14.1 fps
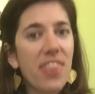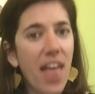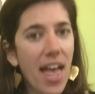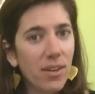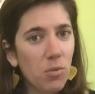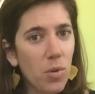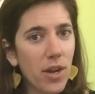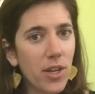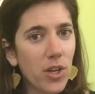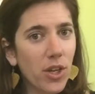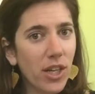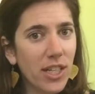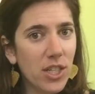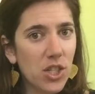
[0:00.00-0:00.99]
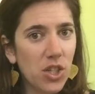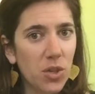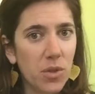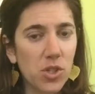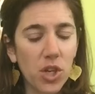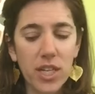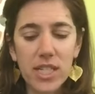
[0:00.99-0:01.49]
then what you're going to do
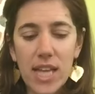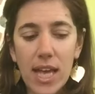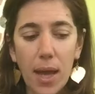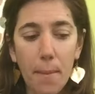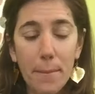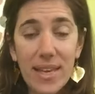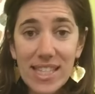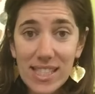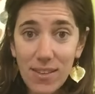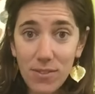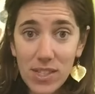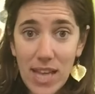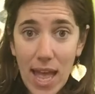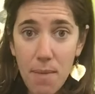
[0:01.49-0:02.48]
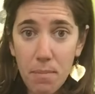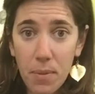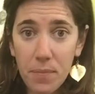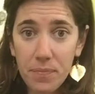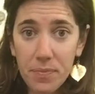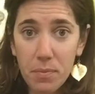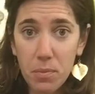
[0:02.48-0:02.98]
is you're going to take a piece of tape
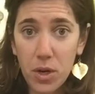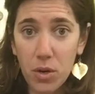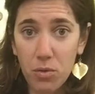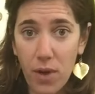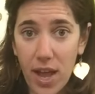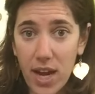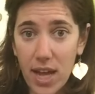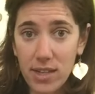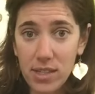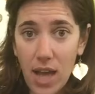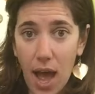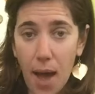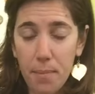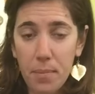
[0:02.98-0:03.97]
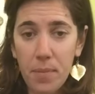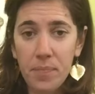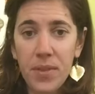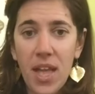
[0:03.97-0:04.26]
and put it right on top,